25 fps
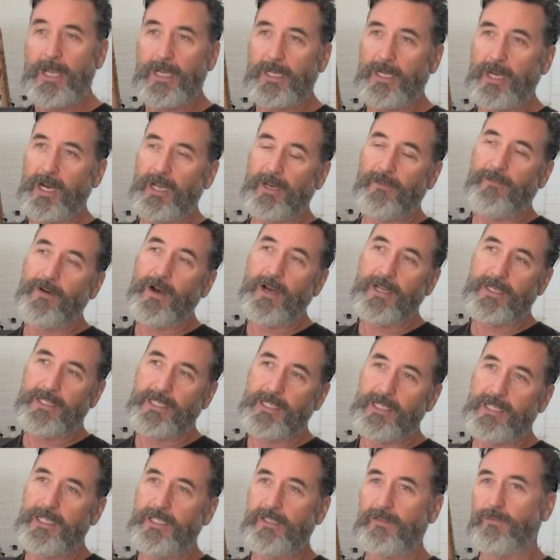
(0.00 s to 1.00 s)
kind of
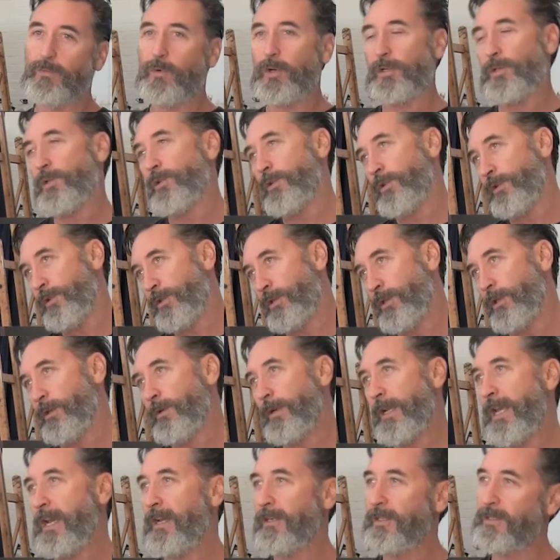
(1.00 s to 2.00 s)
ideas of what you should do
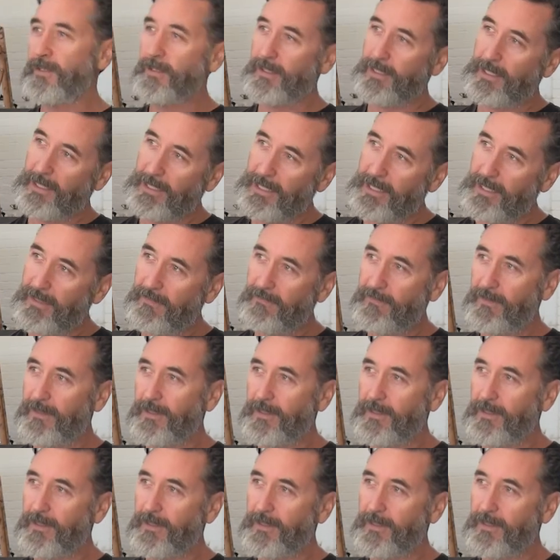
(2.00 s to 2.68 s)
and how you should live.